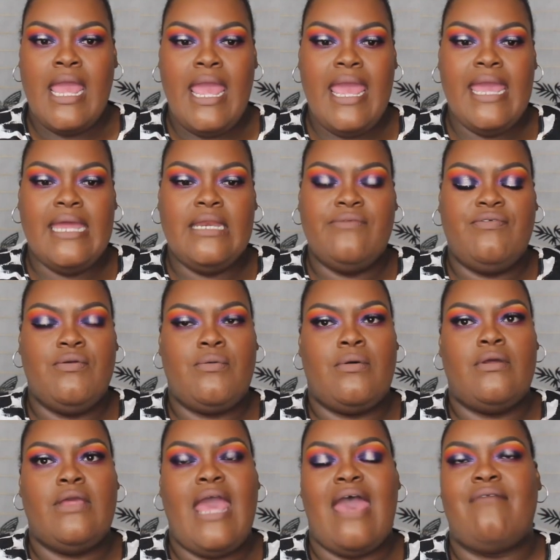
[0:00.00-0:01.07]
And if you,
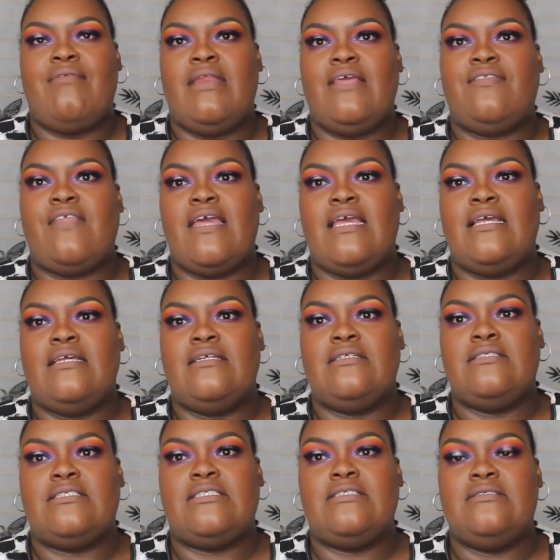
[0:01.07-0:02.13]
you have
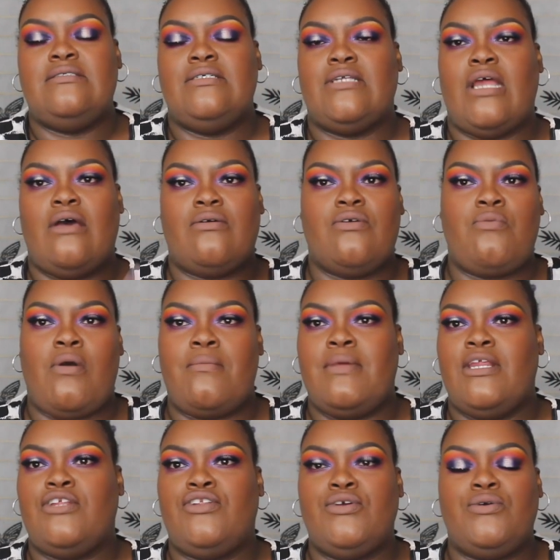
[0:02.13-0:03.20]
anything you know you want
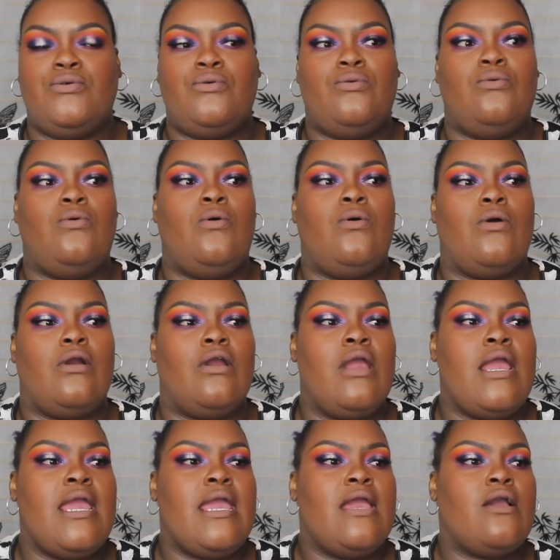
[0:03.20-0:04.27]
me to do or
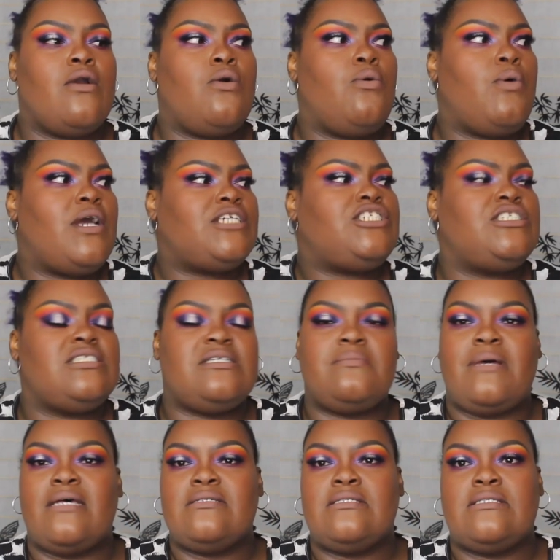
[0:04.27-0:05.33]
questions
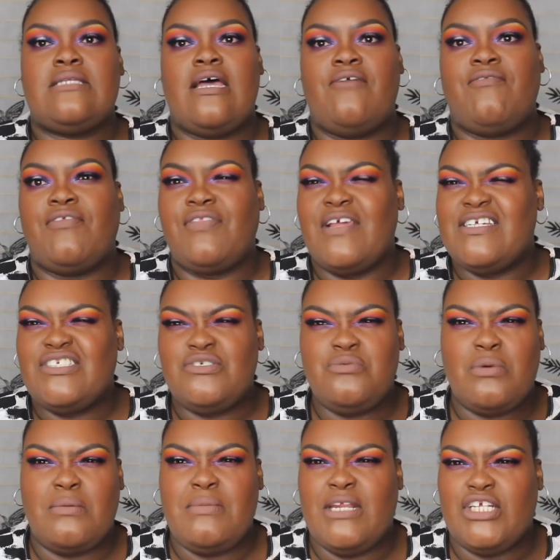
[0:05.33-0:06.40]
about stuff or things you
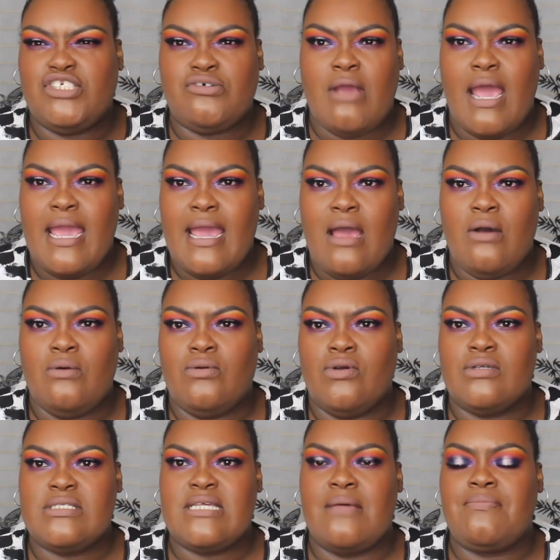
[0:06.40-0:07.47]
want me to try out
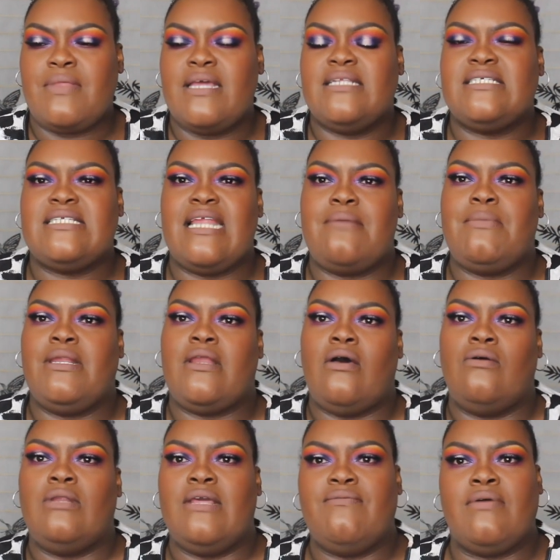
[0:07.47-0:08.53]
or something just let me
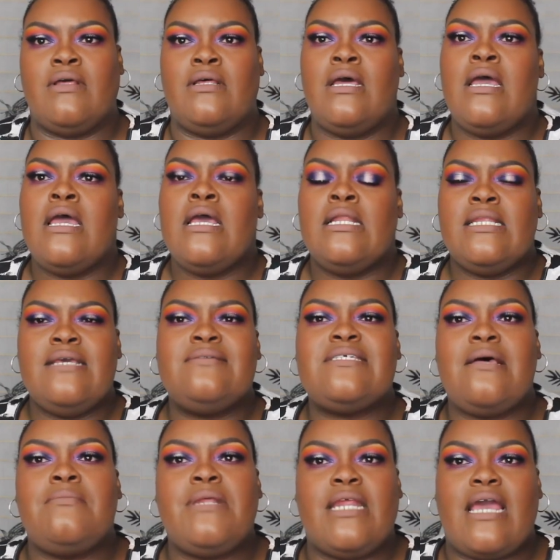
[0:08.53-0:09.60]
know leave a leave
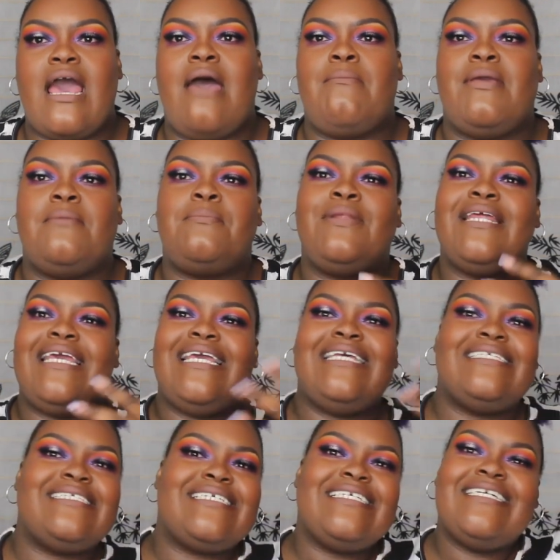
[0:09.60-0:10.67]
something in the comment
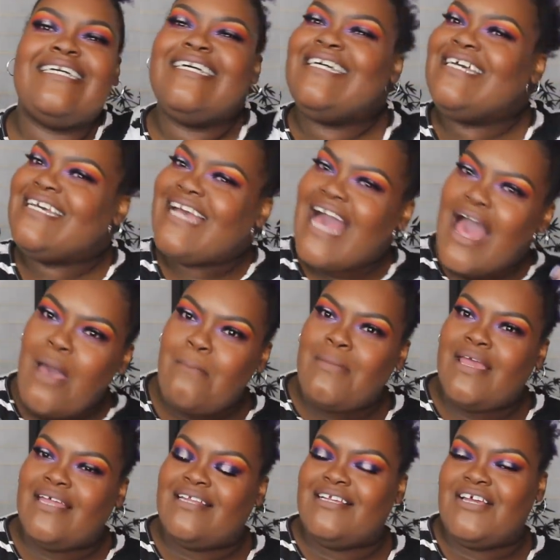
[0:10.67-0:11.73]
please
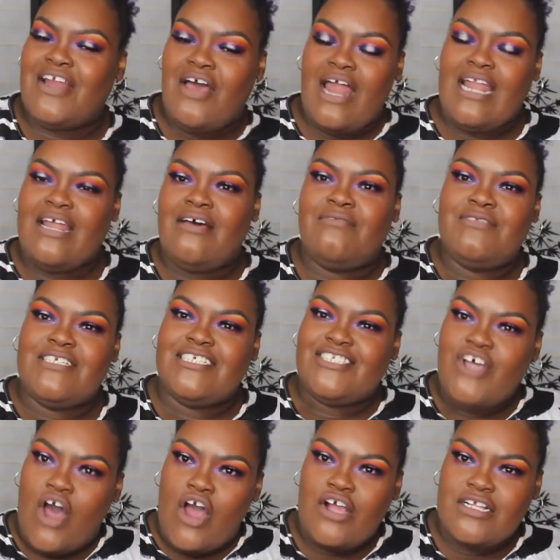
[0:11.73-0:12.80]
comment you know I love to
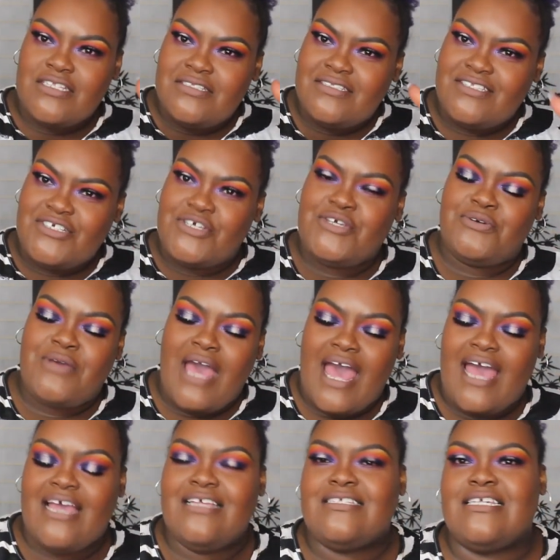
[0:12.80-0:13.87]
talk to you
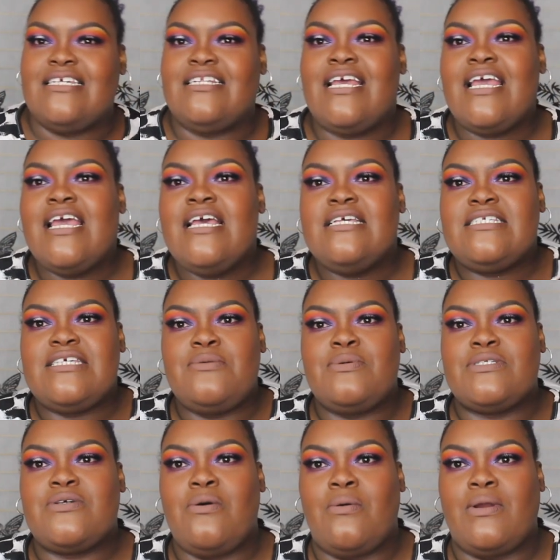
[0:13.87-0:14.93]
guys and see
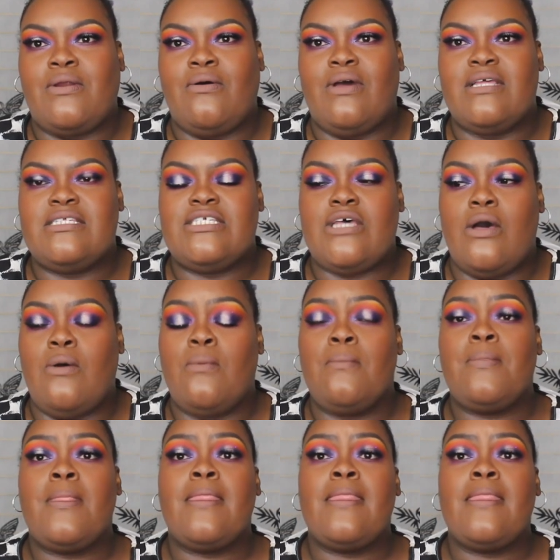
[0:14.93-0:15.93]
what's going on so